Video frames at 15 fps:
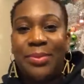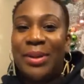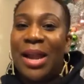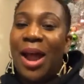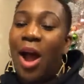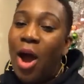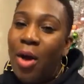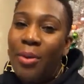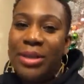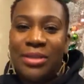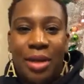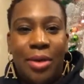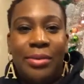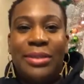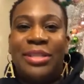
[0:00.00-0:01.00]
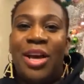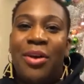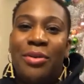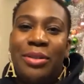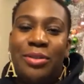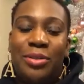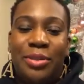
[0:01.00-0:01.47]
but I always, always,
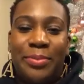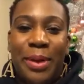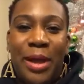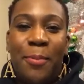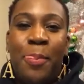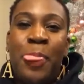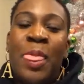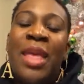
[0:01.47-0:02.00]
always respond.